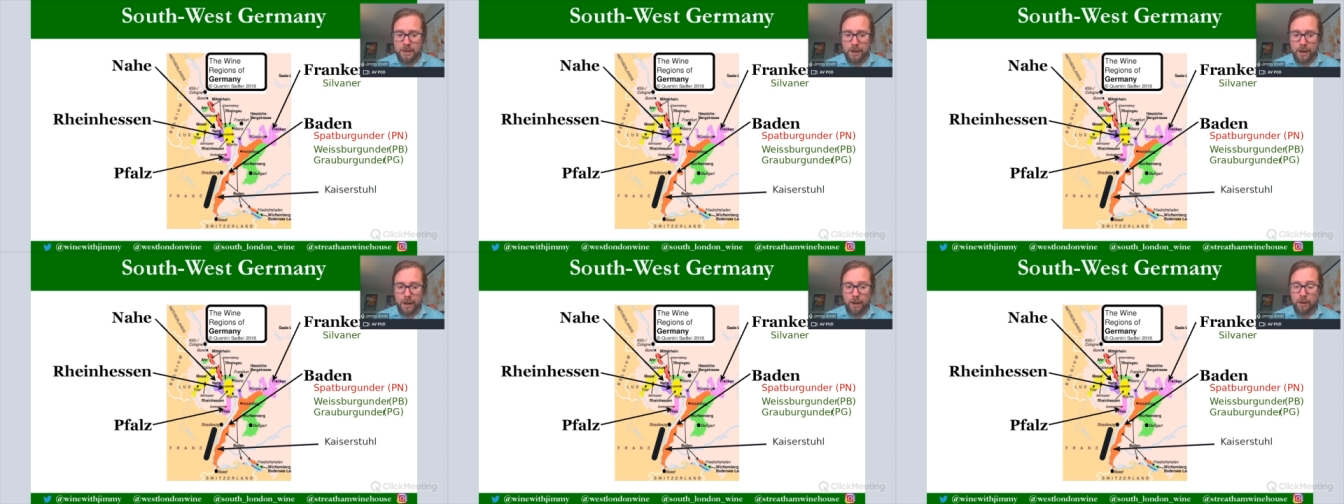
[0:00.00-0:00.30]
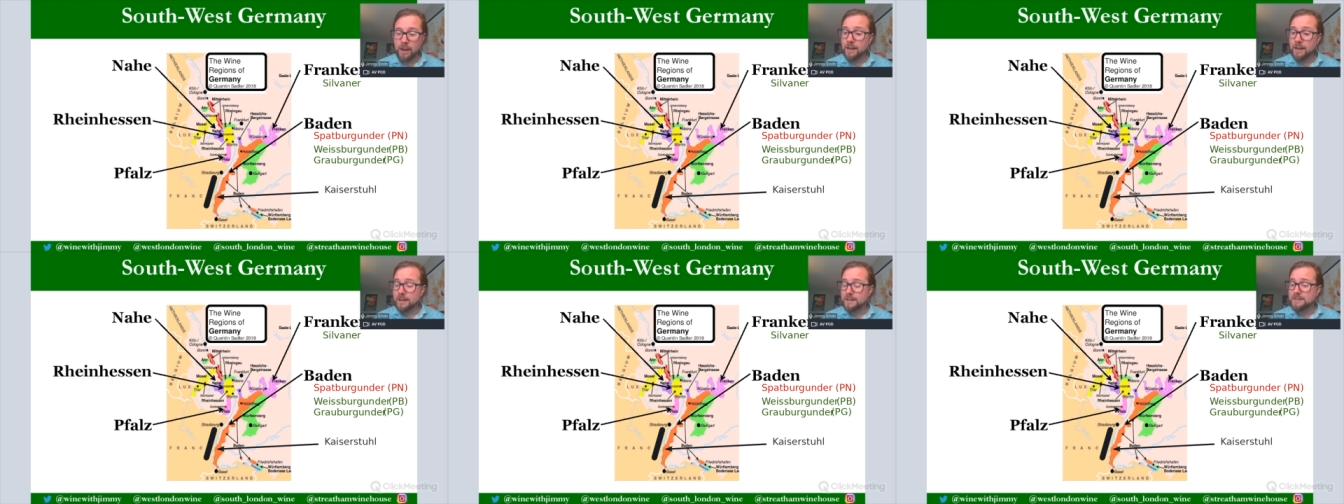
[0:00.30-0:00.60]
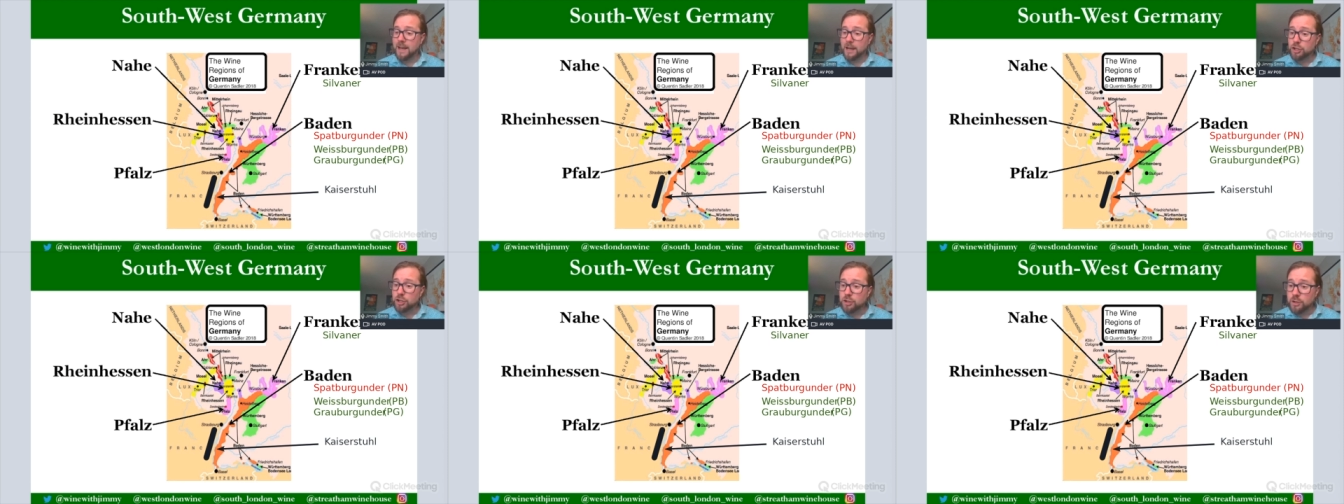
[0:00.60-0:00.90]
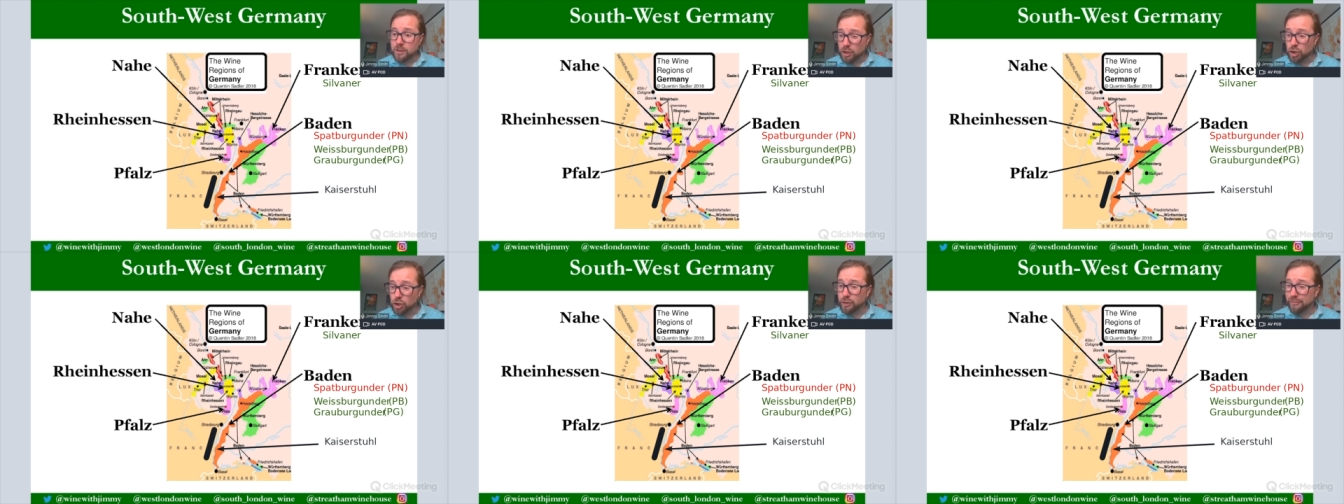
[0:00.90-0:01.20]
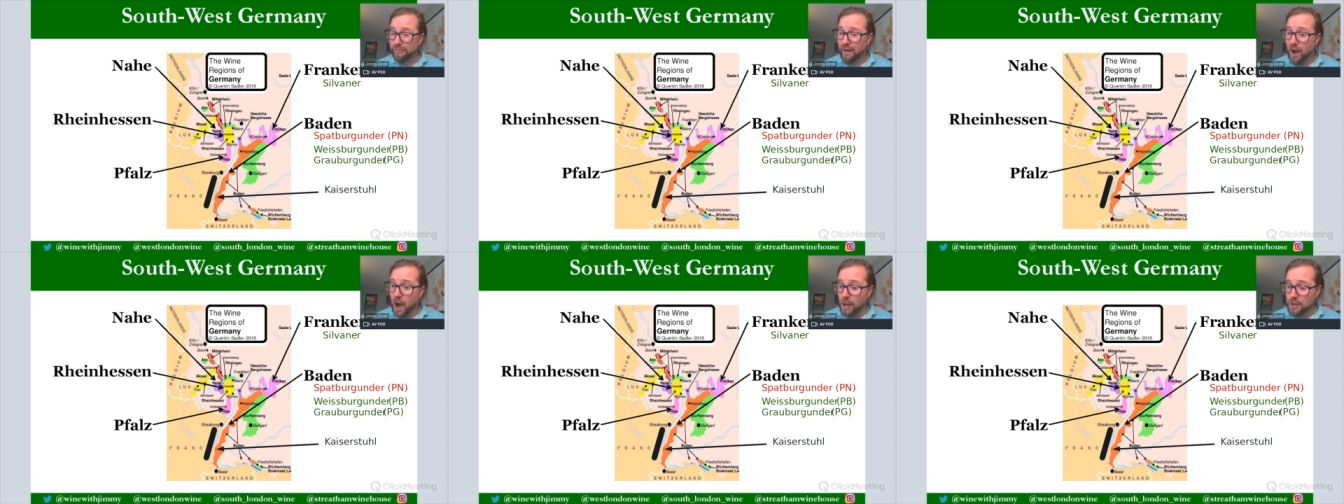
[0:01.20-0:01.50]
it is actually the
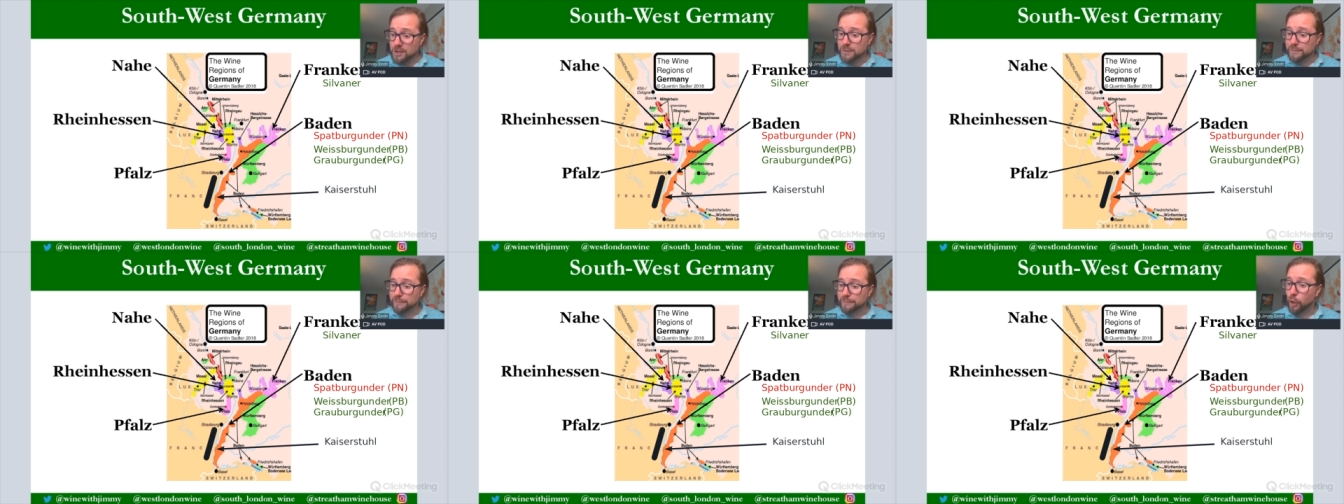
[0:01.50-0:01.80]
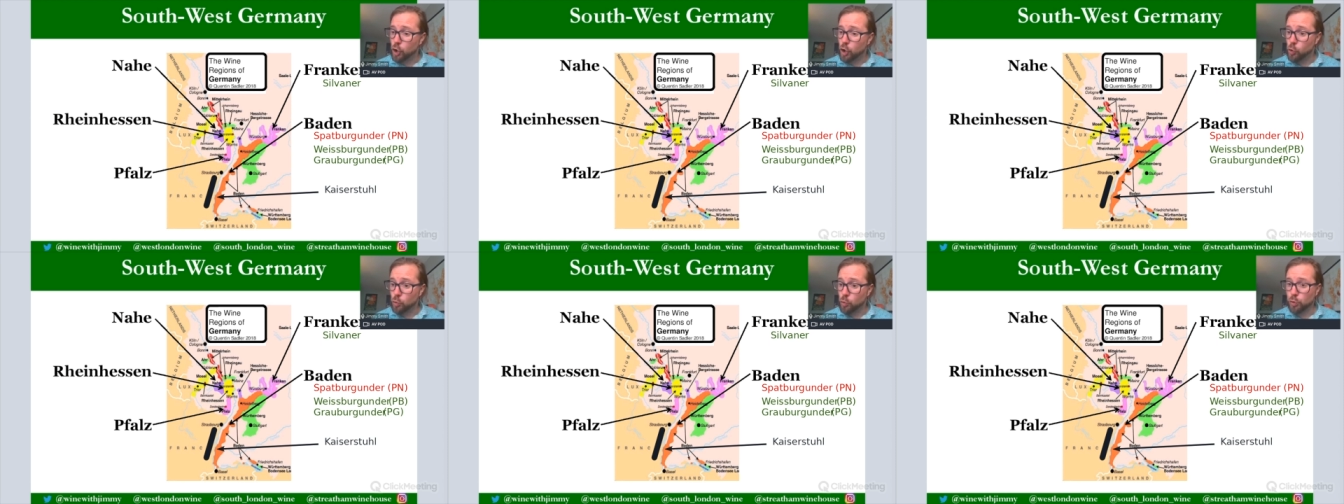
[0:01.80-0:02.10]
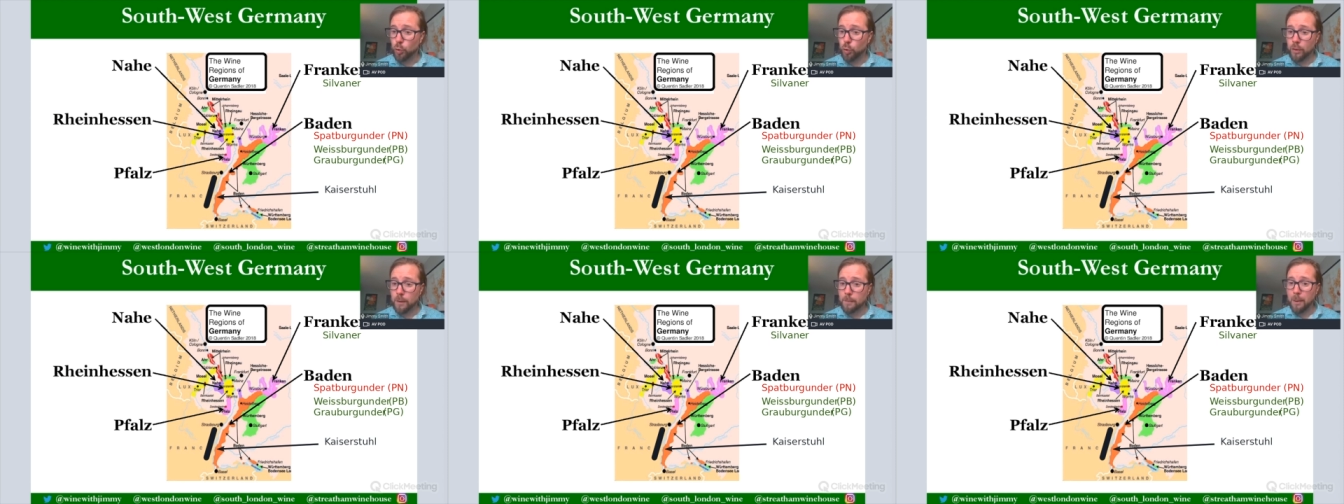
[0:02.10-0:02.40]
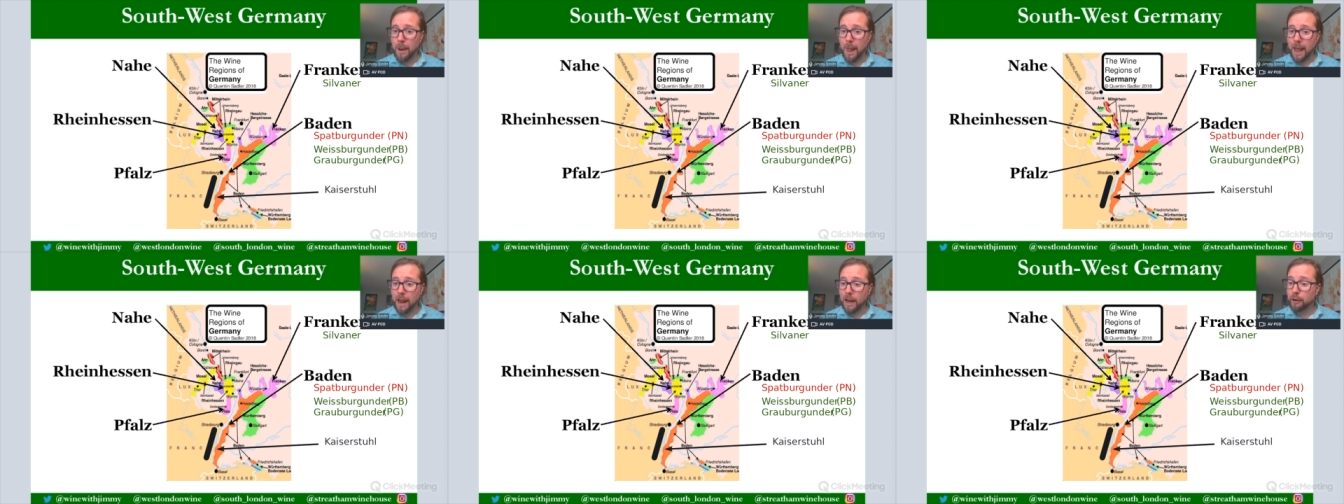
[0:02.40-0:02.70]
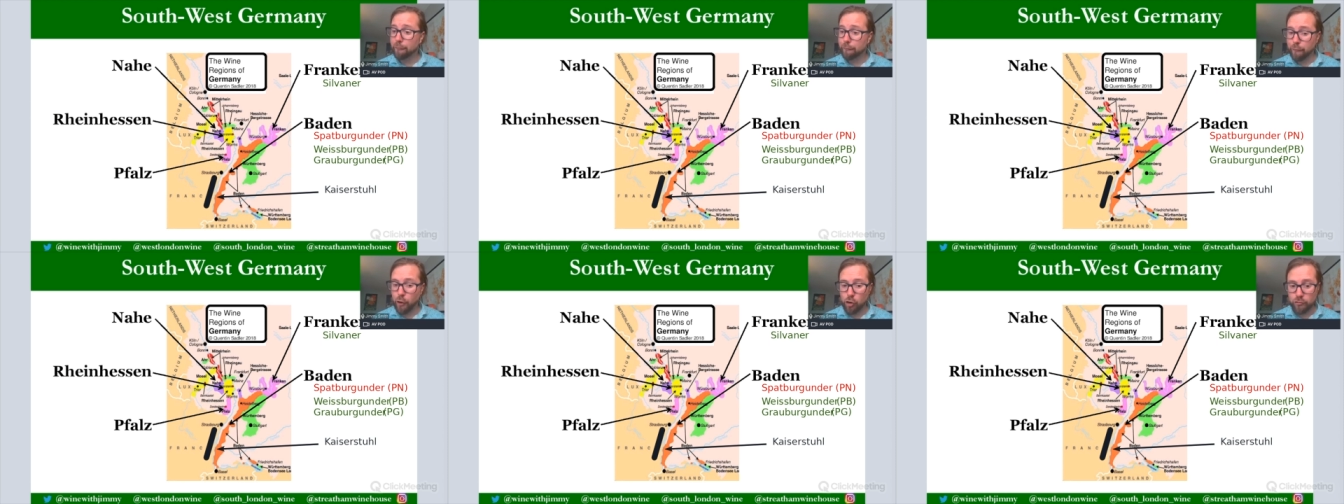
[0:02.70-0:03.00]
Schwarzwald or the Black
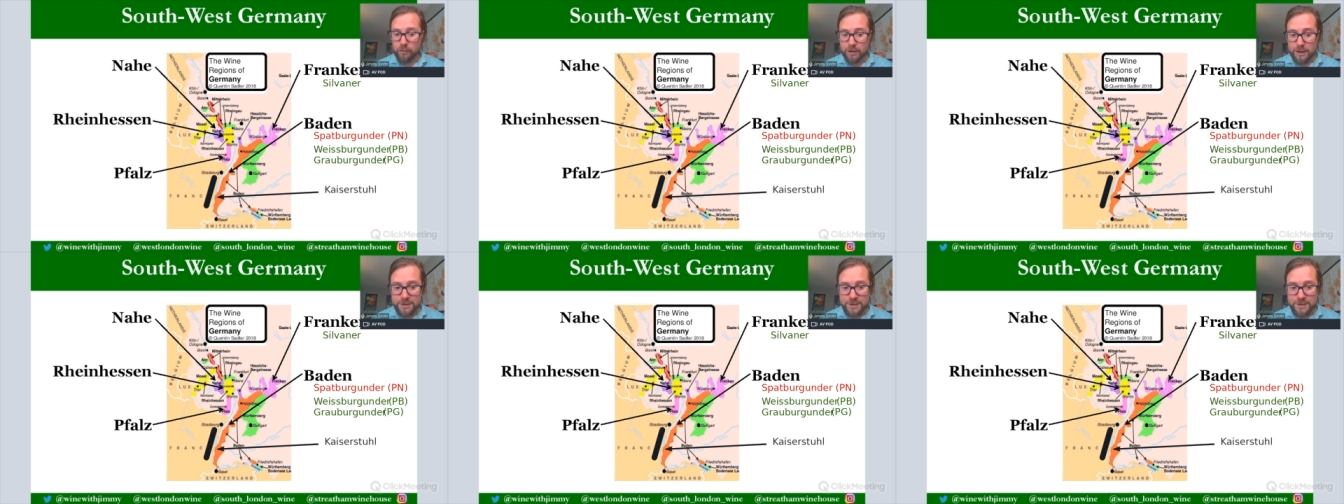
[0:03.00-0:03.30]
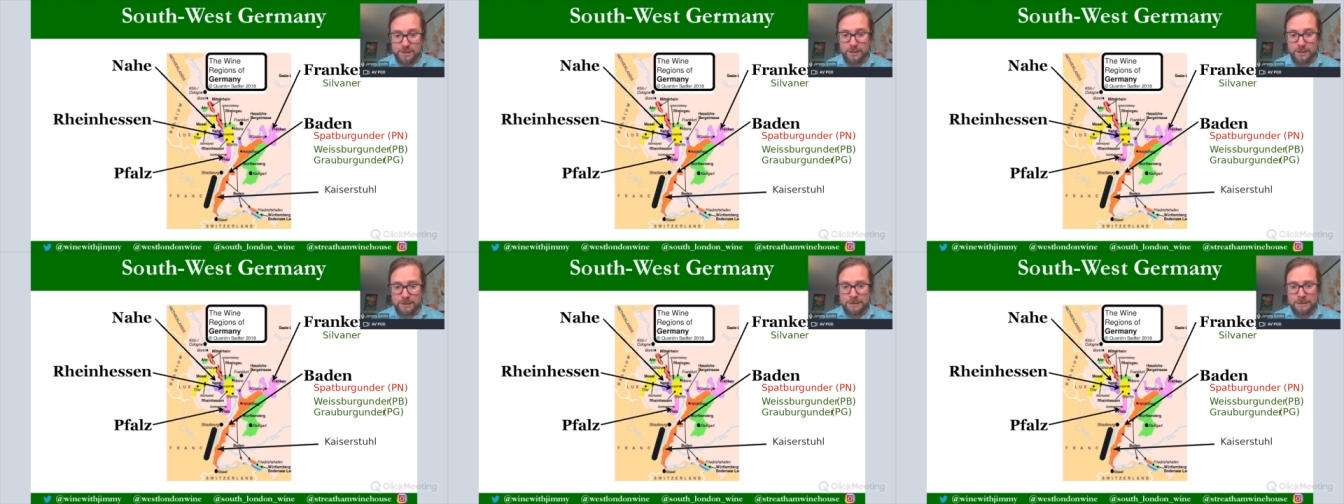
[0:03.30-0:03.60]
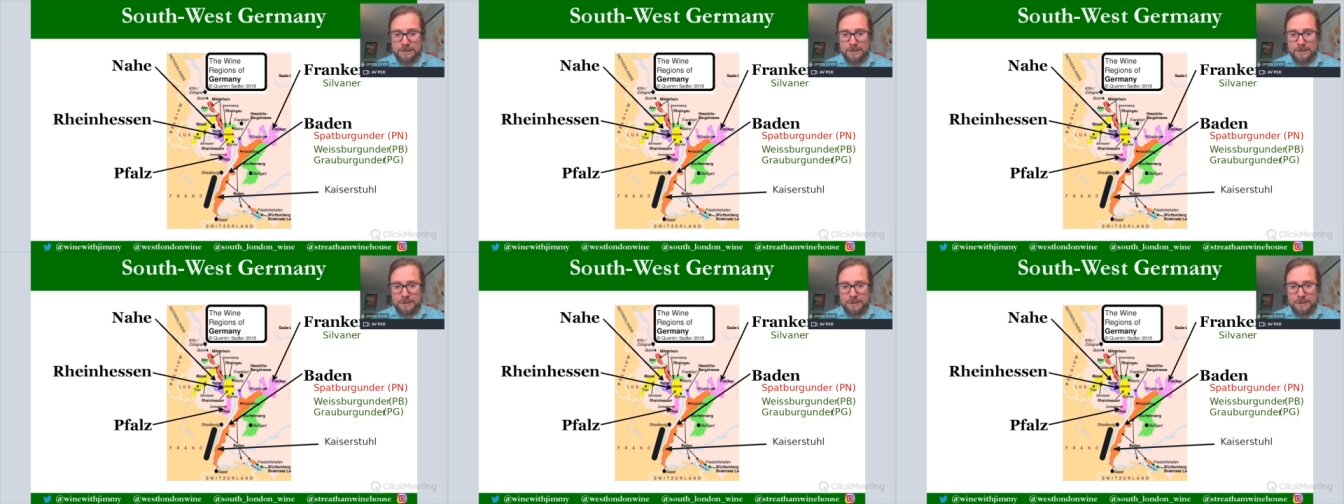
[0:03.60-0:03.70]
Forest.